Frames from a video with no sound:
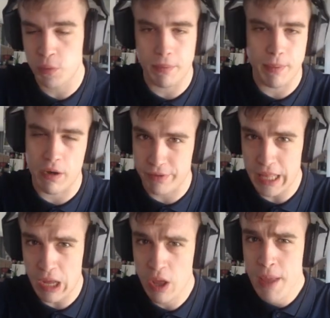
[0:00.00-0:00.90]
powerful.
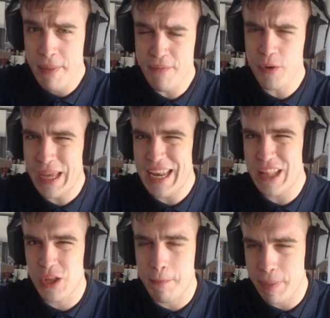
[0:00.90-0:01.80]
Now, before we get
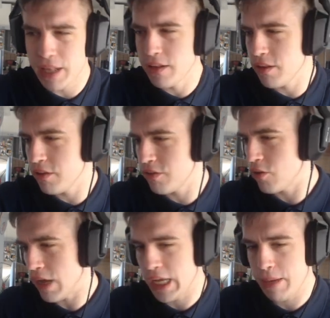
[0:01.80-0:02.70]
into the builds and
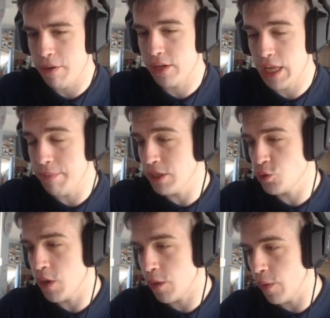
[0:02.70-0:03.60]
talking about him, I just
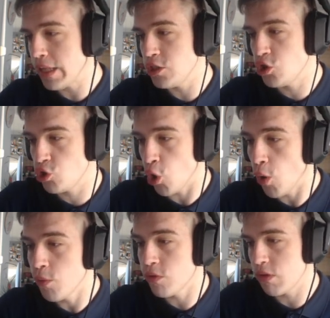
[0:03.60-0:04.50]
want to quickly show
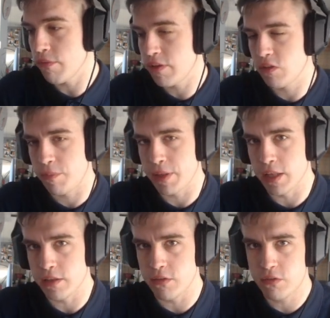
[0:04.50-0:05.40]
you some of his
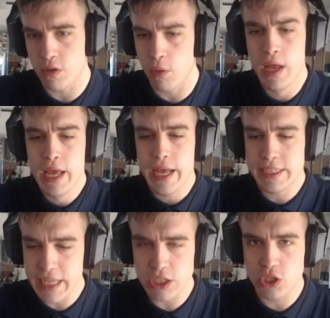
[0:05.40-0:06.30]
abilities. So
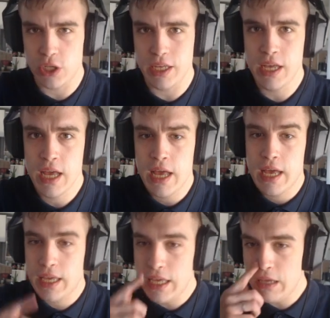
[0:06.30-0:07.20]
essentially,
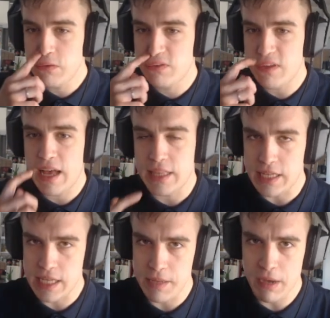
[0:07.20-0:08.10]
he's a
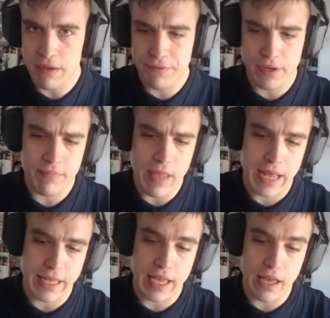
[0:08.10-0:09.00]
debuffer and
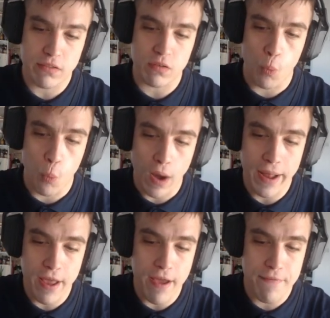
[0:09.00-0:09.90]
he has
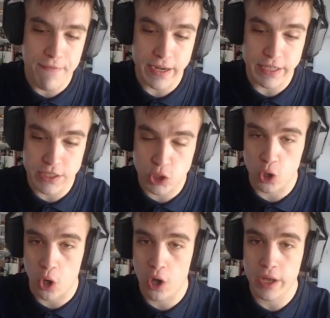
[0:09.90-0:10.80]
one very
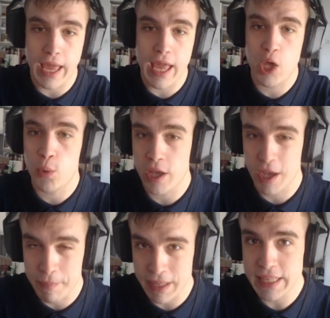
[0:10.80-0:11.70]
strong AoE
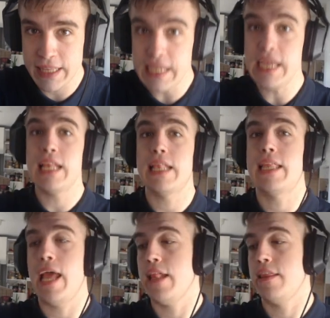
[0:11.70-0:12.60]
ability
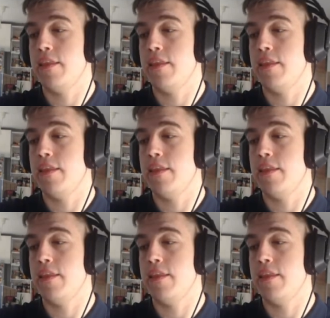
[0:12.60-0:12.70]
that